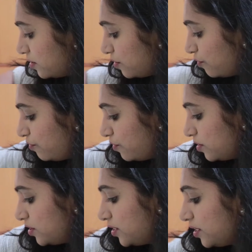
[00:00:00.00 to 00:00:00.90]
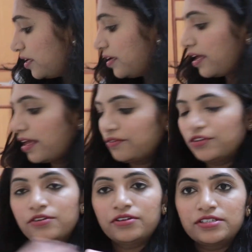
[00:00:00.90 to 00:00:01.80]
So first thing I have
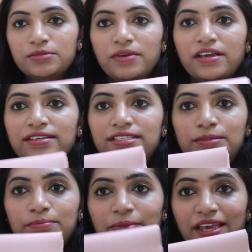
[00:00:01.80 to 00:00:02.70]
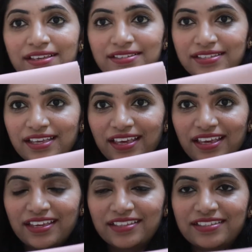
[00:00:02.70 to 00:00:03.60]
here is my specs
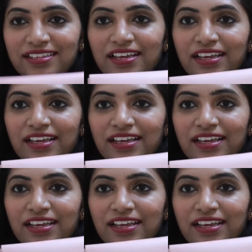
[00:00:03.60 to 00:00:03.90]
case.